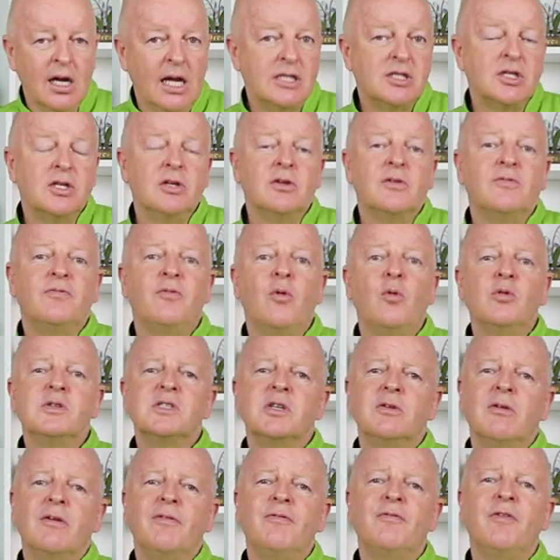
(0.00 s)
It's
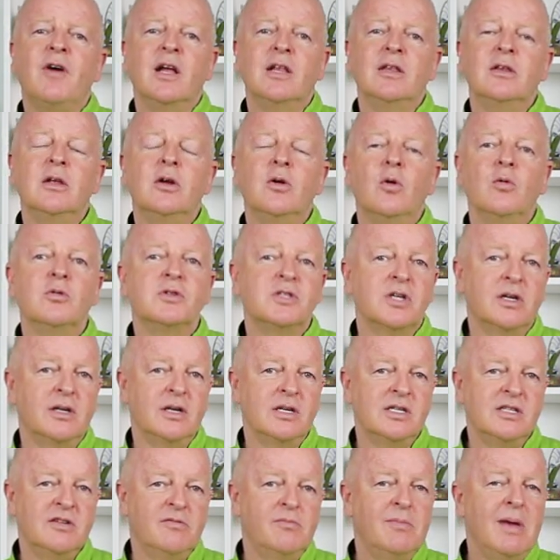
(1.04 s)
also a fun
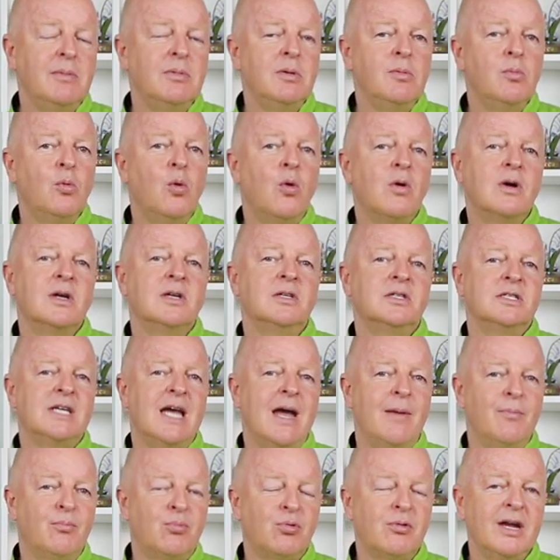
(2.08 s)
alternative, maybe more
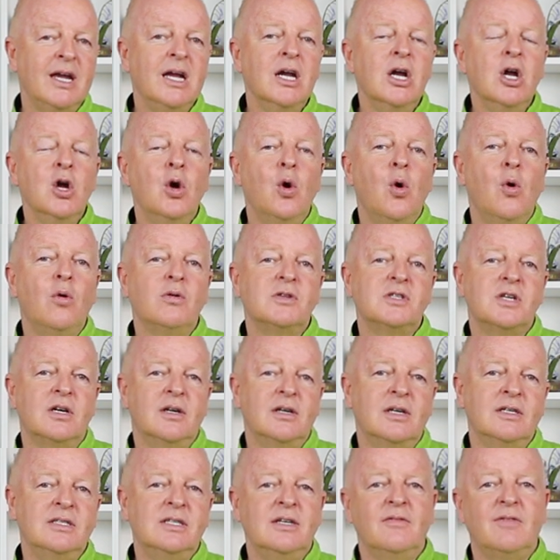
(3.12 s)
contemporary
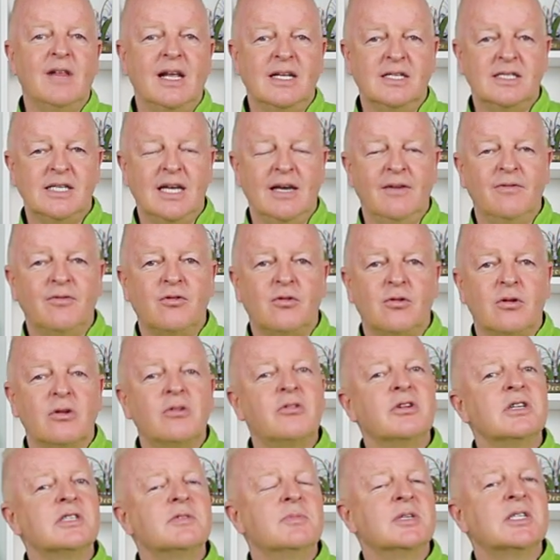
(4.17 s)
alternative, let's say for a
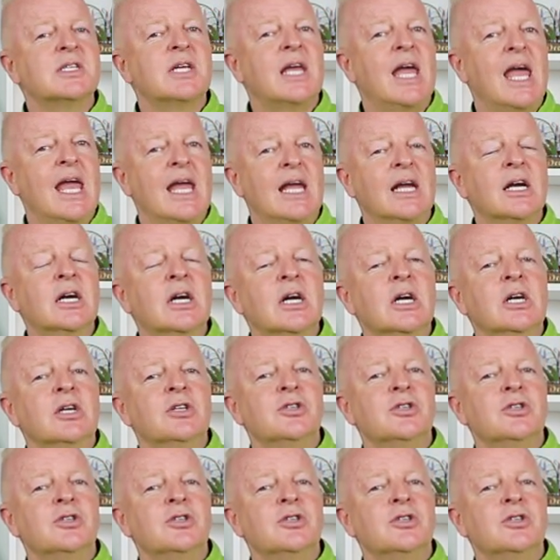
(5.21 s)
Christmas cake,